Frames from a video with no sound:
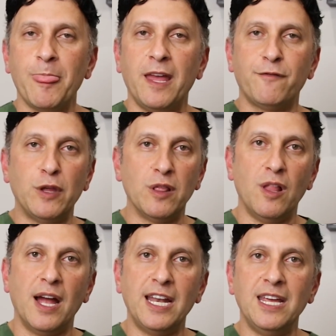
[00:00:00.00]
If the
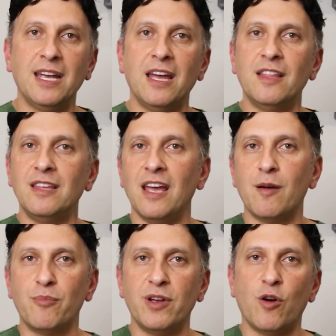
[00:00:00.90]
lining and the
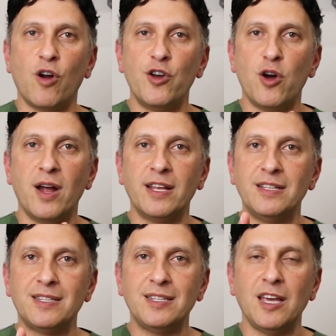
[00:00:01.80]
embryo are not
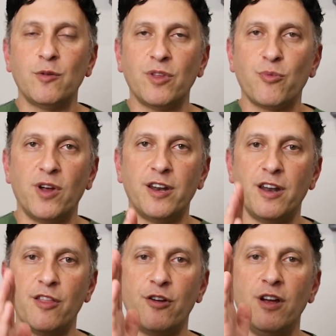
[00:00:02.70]
in sync with one
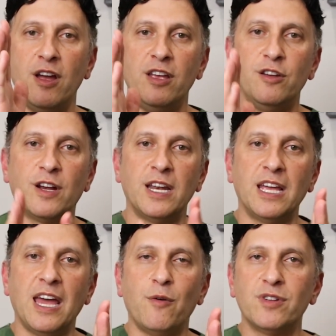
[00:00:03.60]
another, you're going to
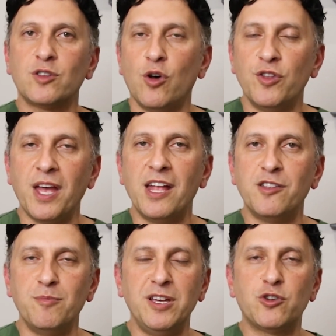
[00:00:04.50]
get what's called
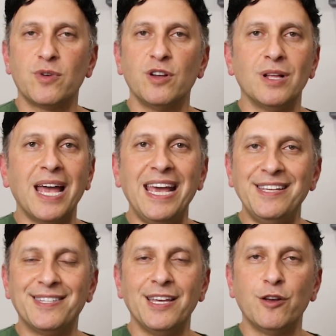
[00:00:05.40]
endometrial
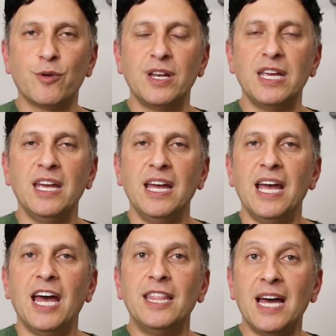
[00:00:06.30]
asynchrony,
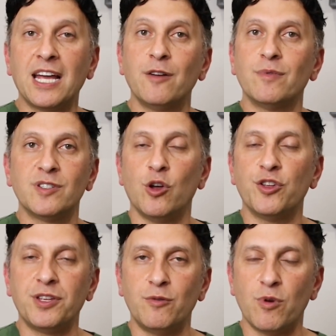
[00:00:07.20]
and that can
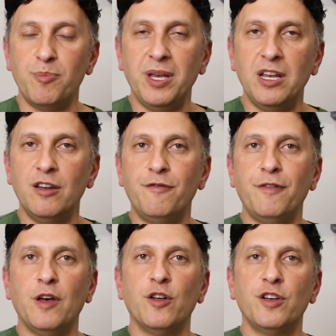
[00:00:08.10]
result in repeated
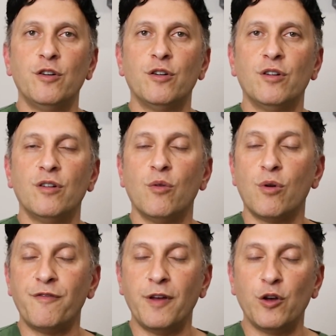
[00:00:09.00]
failure
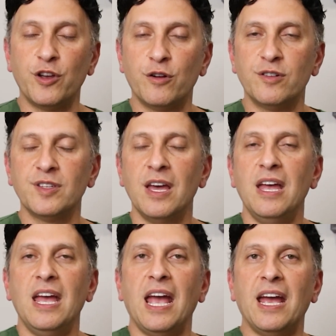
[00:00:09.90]
or failures
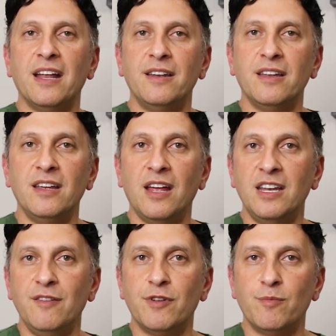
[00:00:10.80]
and,
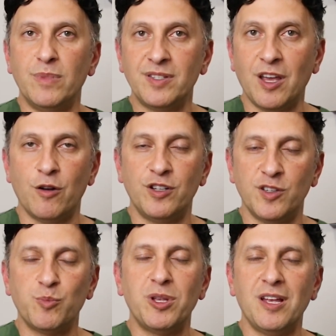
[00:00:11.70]
and even
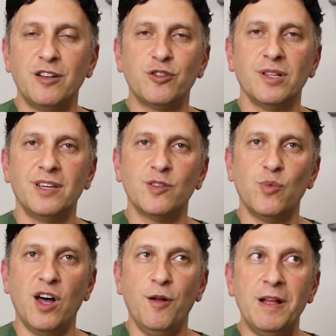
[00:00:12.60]
miscarriages potentially as
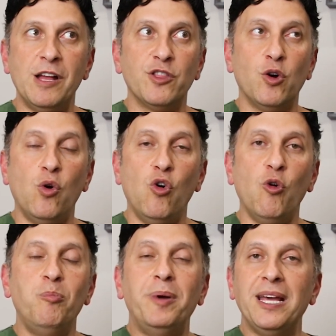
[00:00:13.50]
well. The
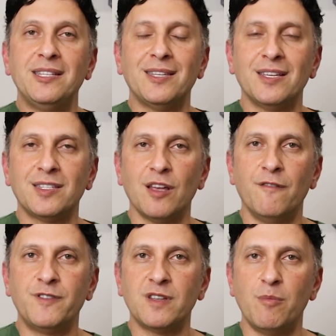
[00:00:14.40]
whole basis
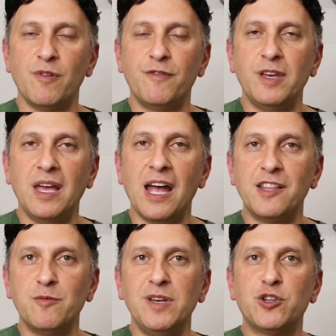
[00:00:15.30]
of some of the
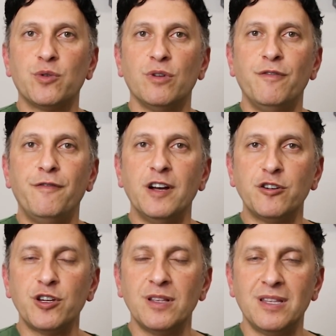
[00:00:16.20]
endometrial
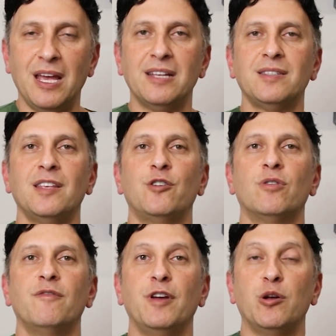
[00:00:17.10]
function tests that
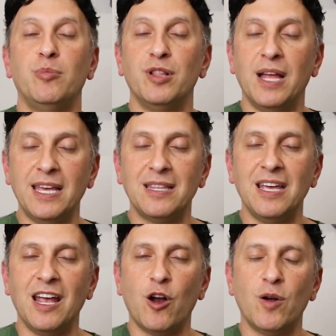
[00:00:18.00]
are available, like
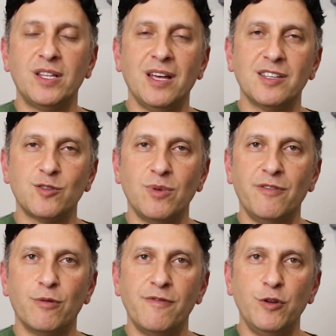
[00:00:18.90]
the ERA test
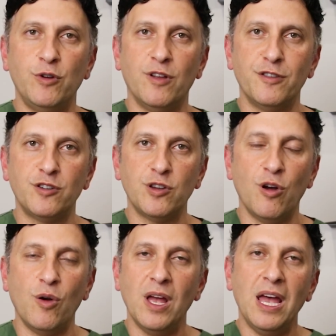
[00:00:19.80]
we've reviewed on the
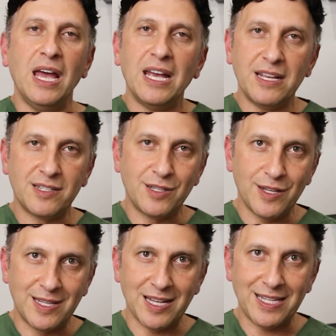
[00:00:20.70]
show, is to
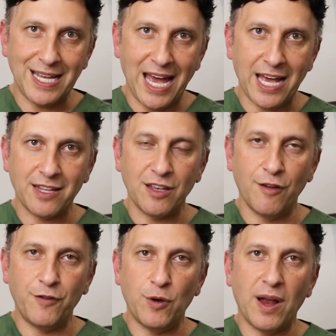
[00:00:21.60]
detect
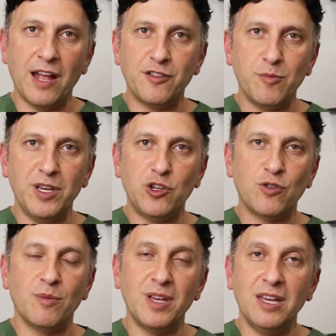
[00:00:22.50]
if your
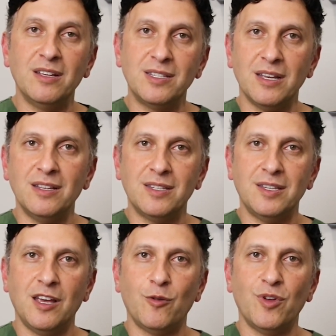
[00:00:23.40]
endometrium is in
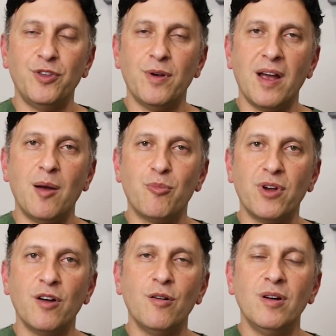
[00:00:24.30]
sync with your
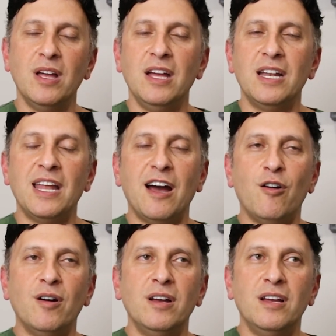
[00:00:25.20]
embryo.
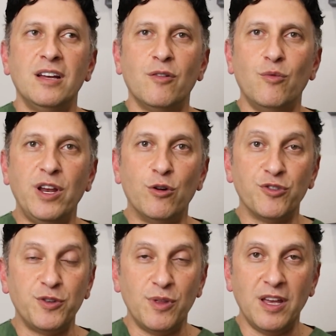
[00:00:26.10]
Now, we
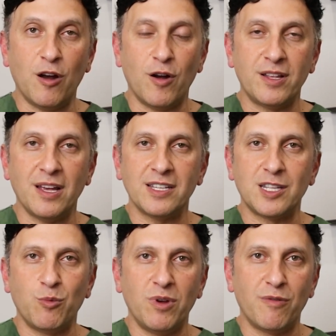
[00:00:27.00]
don't do the ERA test
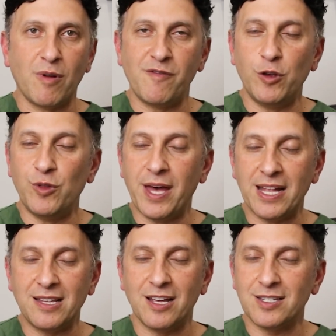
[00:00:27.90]
and we've reviewed
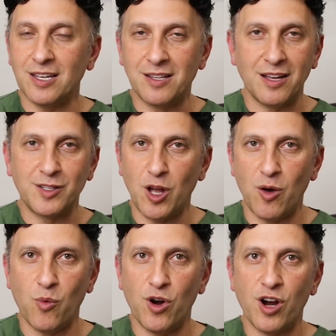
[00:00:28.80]
that test. It does
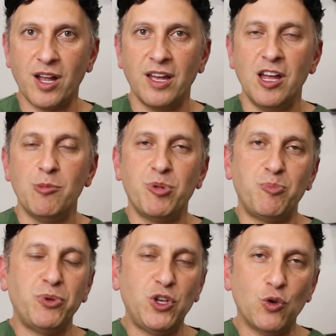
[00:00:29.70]
not work.
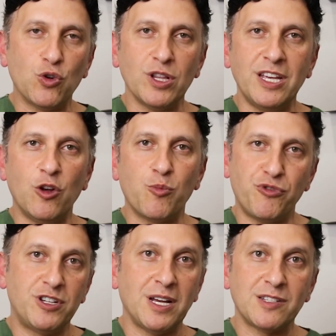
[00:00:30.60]
But purely your
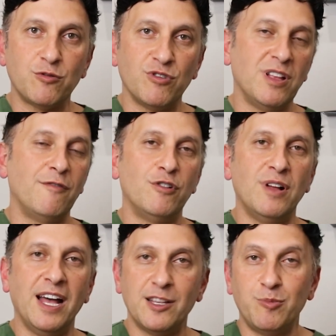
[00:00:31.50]
progesterone level
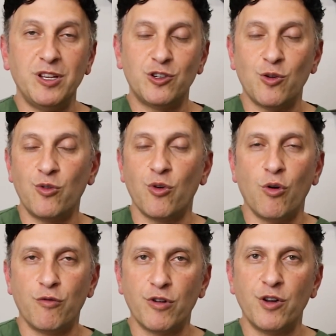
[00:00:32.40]
has been shown
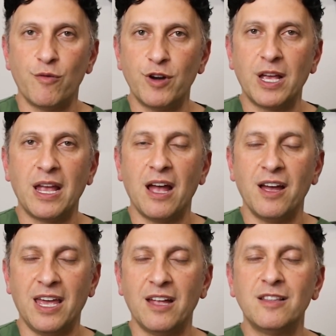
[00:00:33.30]
over and over
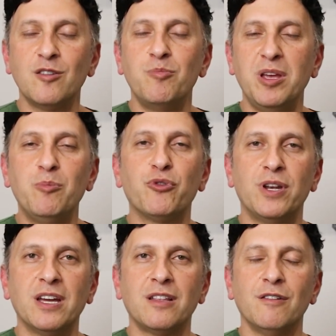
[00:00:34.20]
again to be
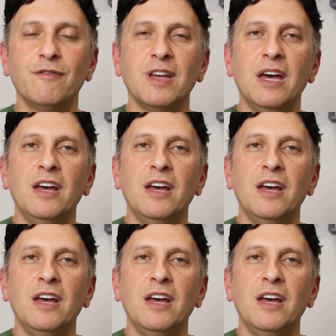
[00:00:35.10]
predictive.